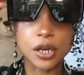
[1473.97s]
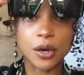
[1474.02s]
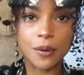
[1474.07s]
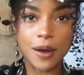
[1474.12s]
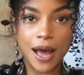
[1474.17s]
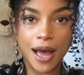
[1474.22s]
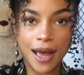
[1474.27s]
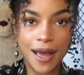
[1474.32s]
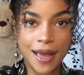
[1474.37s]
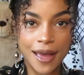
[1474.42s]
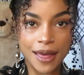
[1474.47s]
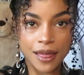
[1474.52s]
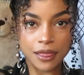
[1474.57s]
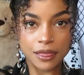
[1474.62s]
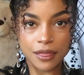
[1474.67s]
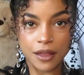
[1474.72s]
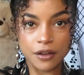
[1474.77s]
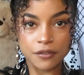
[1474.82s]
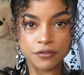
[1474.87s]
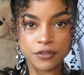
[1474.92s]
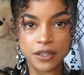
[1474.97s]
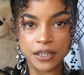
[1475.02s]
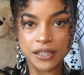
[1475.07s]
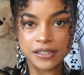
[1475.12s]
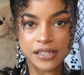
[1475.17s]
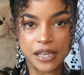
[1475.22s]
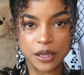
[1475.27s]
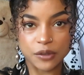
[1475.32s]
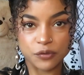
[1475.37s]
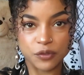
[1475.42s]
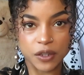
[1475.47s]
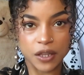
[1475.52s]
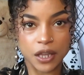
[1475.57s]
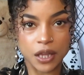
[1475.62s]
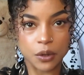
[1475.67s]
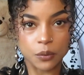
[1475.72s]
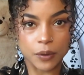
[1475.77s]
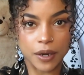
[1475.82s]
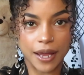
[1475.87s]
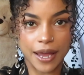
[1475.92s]
So I love these. I feel
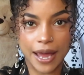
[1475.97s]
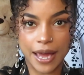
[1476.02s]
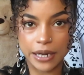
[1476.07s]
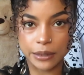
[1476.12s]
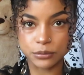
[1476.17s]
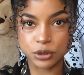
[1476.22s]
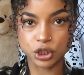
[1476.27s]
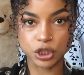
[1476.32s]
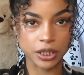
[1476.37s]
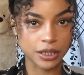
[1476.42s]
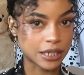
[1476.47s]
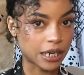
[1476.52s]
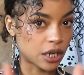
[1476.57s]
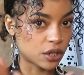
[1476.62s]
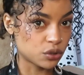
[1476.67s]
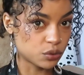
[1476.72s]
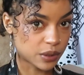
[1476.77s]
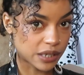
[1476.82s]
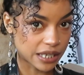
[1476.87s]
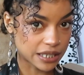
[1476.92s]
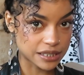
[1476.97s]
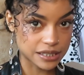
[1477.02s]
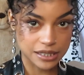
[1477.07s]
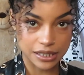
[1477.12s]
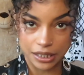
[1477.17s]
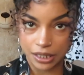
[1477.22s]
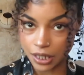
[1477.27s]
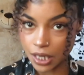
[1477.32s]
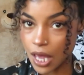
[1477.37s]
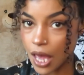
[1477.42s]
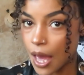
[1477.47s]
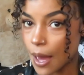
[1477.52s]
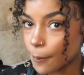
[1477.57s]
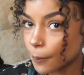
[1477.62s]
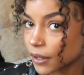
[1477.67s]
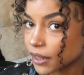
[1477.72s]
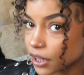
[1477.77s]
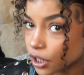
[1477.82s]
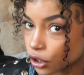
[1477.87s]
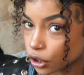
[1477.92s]
like when I had them straight down, you can't see,
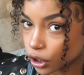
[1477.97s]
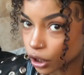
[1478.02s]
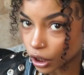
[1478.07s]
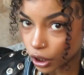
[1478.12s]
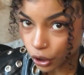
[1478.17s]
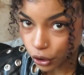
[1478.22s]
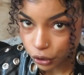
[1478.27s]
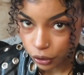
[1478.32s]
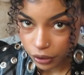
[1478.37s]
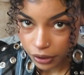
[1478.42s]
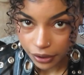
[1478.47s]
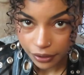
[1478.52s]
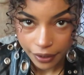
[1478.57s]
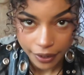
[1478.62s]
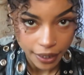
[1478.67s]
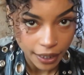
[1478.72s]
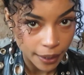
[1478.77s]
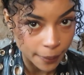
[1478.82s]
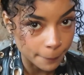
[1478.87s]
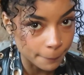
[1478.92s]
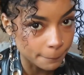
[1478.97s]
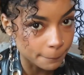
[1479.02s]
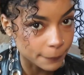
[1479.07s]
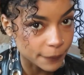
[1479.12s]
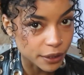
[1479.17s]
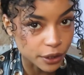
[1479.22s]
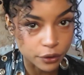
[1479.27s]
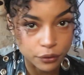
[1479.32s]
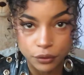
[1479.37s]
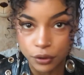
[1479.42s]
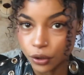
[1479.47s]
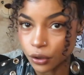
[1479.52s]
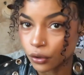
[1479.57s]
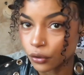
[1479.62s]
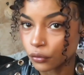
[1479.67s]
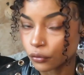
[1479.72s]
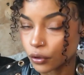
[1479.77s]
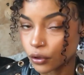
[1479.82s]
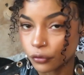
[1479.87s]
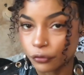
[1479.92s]
but they're literally like
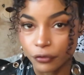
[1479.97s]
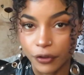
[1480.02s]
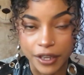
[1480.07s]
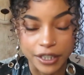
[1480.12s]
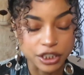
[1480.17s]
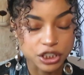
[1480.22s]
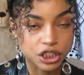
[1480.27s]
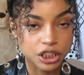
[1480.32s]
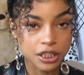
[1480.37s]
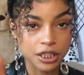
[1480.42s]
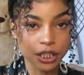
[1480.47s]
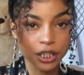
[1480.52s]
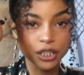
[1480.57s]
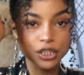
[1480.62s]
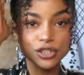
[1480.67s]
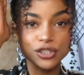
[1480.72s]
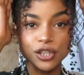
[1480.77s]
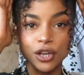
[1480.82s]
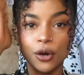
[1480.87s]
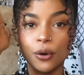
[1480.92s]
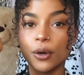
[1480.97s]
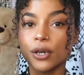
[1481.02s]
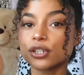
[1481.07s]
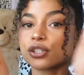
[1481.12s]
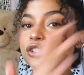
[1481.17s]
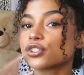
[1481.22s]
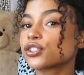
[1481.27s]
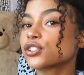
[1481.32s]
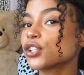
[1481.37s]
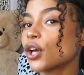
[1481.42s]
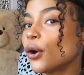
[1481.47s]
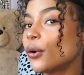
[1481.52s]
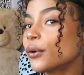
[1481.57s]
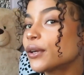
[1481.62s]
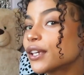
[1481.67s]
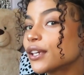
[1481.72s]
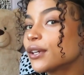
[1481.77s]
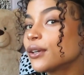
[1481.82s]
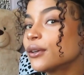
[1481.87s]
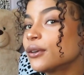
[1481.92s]
mirror reflection. So so
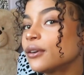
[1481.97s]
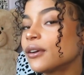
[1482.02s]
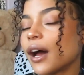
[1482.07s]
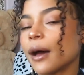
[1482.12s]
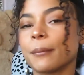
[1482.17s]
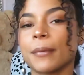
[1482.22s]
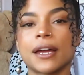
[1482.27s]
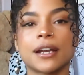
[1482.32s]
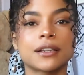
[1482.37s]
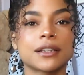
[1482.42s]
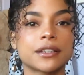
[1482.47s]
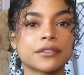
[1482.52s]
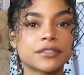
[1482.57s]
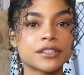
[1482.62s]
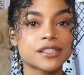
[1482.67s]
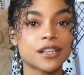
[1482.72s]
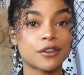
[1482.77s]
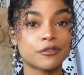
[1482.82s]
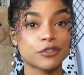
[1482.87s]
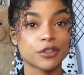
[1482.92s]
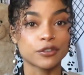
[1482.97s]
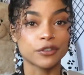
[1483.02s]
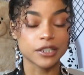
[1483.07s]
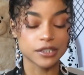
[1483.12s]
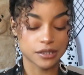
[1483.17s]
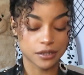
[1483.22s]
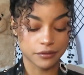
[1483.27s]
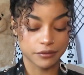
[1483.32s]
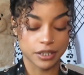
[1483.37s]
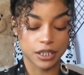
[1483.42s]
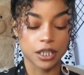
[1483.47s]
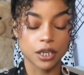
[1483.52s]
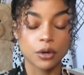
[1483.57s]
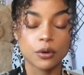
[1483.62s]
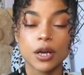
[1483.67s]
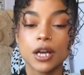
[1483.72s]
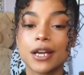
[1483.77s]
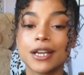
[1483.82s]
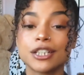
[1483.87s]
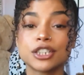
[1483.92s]
cute. I'm about to leave these on for the rest of the
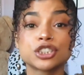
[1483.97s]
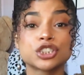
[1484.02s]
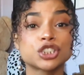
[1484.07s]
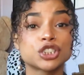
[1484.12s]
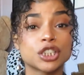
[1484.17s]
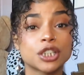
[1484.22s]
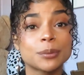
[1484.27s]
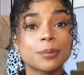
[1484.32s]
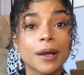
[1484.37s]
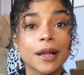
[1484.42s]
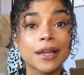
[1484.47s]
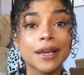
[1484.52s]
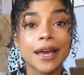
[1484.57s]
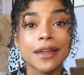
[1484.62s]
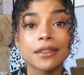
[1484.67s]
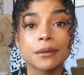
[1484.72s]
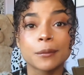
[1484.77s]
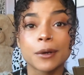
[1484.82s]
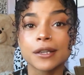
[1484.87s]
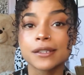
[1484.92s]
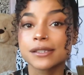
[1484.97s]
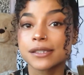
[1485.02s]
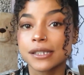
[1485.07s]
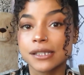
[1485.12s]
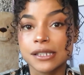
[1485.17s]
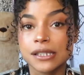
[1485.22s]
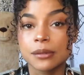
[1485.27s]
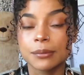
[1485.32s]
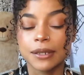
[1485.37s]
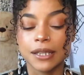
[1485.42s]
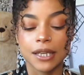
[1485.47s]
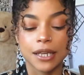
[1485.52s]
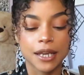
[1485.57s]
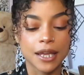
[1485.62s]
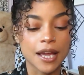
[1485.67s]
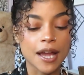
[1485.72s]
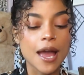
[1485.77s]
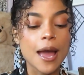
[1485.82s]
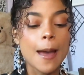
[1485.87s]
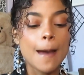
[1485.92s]
video. Should have probably had them on since the
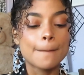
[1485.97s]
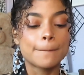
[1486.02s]
beginning.